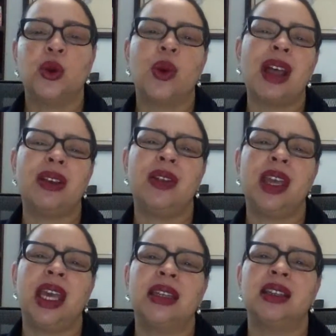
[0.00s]
rather
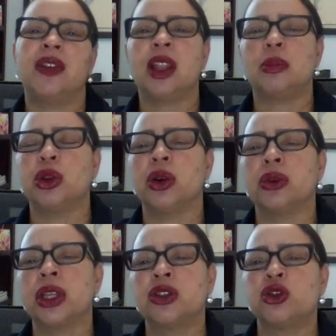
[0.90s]
than develop your
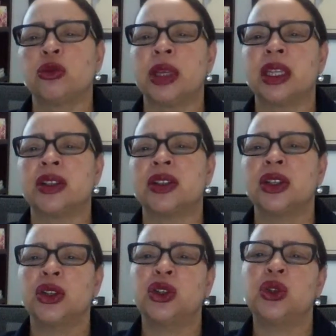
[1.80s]
own
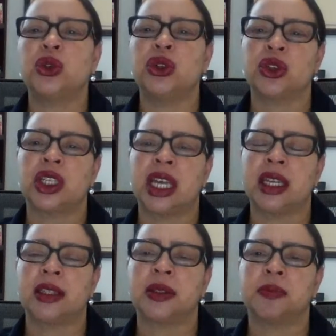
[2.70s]
instruments to your
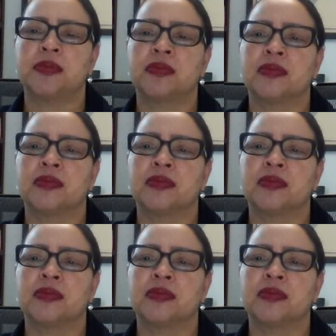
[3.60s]
studies.